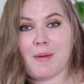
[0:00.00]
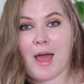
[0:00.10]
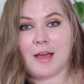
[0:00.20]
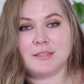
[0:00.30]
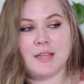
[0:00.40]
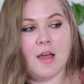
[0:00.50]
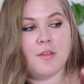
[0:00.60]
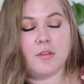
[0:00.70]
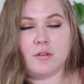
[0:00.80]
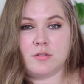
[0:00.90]
bags,
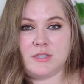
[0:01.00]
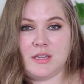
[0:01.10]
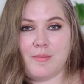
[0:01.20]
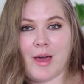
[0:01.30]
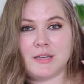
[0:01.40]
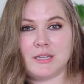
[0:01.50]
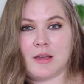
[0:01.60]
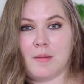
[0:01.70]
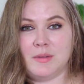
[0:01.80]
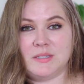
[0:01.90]
the little tea bags that
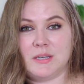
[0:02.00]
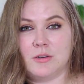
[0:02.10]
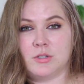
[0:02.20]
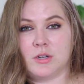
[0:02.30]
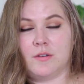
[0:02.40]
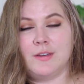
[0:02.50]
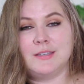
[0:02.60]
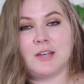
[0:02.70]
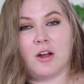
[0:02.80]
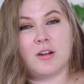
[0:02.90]
come in single
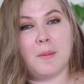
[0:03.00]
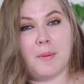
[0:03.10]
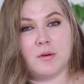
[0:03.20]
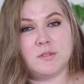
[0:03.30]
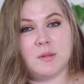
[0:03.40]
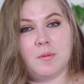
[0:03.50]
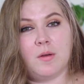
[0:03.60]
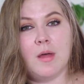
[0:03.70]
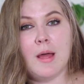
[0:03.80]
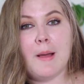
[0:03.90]
servings are
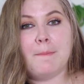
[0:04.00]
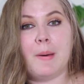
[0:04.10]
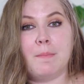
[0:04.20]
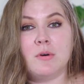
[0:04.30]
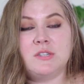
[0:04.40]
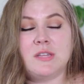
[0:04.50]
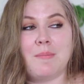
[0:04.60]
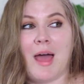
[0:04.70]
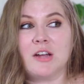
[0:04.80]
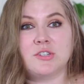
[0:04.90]
compostable, but most of
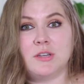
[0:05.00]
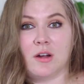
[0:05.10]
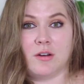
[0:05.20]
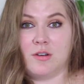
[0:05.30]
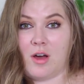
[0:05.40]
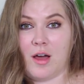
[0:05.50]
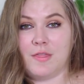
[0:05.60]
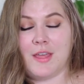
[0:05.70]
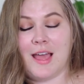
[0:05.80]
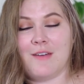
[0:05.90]
them actually are
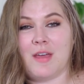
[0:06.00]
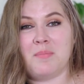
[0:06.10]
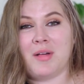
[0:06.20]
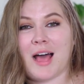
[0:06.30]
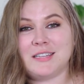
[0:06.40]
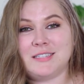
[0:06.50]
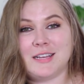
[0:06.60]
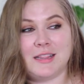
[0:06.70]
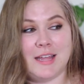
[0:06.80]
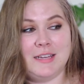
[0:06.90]
not. They have a
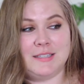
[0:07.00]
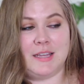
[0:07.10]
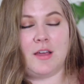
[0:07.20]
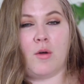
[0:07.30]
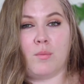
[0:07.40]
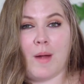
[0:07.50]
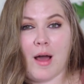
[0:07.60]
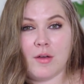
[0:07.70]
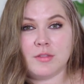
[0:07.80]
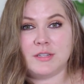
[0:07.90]
plastic lacing
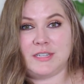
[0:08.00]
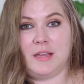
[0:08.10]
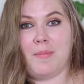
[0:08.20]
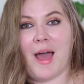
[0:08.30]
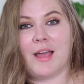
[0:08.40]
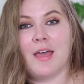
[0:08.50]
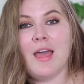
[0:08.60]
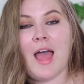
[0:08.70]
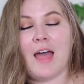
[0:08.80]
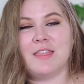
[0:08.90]
around the tea bag
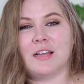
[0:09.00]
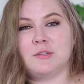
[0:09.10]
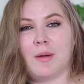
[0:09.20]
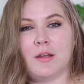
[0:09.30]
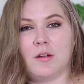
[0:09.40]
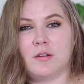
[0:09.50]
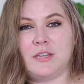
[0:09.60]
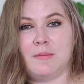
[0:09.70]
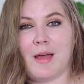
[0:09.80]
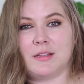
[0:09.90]
and that's why your
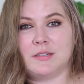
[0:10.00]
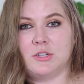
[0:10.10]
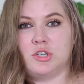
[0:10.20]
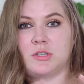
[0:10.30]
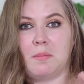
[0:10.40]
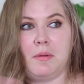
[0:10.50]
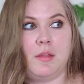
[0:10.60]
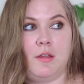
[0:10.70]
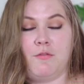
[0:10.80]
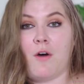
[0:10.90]
tea bag doesn't just
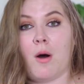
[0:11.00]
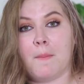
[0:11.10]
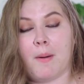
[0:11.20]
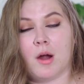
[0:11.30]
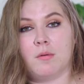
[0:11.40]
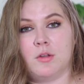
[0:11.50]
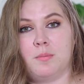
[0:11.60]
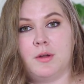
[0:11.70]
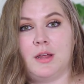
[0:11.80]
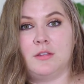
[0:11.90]
completely fall apart when
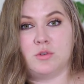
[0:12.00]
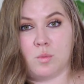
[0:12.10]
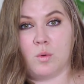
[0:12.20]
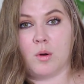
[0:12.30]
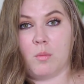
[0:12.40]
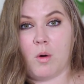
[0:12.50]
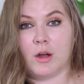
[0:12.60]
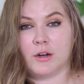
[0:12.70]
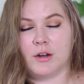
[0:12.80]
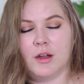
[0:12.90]
you put it into warm
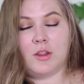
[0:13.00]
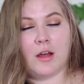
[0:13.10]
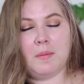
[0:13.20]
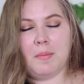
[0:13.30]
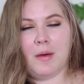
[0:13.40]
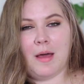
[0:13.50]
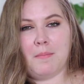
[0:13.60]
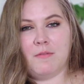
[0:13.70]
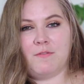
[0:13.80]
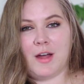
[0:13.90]
water. A lot of people
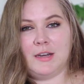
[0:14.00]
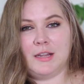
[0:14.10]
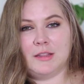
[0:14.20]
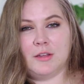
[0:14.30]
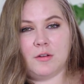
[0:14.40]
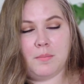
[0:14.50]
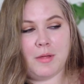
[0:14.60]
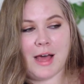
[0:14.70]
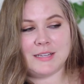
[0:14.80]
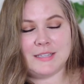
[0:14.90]
have been finding little
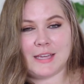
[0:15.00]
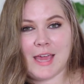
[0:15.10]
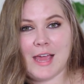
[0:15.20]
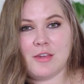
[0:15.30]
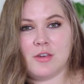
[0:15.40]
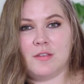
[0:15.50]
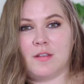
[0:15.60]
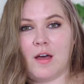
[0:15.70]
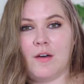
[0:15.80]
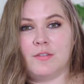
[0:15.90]
plastic
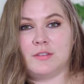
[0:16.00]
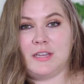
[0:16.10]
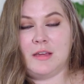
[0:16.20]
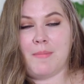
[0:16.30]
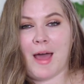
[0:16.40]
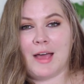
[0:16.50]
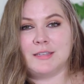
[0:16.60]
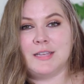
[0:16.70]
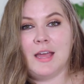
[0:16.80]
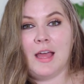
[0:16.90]
cages of tea
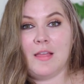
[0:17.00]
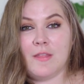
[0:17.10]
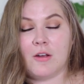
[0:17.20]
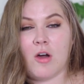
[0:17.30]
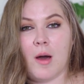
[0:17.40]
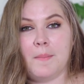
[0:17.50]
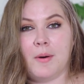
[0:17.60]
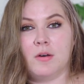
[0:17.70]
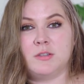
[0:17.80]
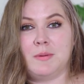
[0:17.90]
bags in their
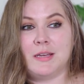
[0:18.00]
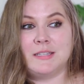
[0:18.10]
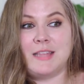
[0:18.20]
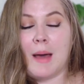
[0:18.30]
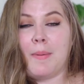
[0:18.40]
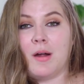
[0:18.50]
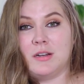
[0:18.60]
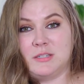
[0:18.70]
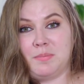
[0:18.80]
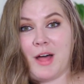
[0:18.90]
compost because that
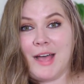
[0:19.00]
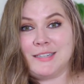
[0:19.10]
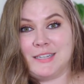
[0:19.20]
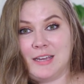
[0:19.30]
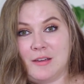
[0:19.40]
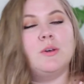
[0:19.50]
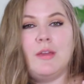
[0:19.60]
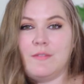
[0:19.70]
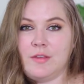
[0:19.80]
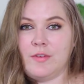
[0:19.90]
part is plastic. So
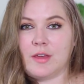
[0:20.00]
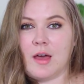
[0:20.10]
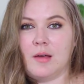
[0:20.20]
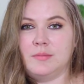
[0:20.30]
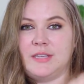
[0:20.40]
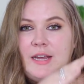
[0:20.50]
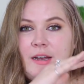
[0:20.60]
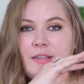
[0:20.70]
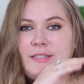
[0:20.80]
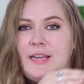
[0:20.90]
even if it comes
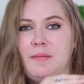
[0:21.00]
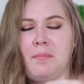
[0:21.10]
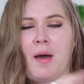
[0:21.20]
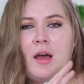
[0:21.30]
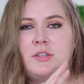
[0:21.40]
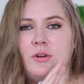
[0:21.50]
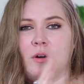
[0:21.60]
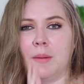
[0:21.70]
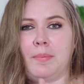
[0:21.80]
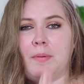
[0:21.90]
in a tin box
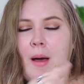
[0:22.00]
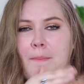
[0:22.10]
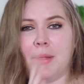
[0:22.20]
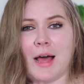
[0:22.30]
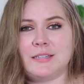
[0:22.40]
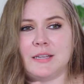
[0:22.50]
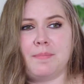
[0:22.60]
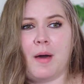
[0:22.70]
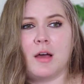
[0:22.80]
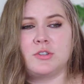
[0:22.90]
or a, a
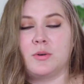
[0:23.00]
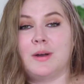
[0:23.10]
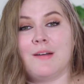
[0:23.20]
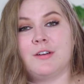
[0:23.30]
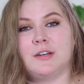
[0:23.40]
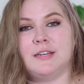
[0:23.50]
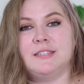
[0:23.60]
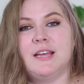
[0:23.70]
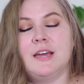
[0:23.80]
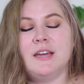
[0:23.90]
plastic box or whatever it is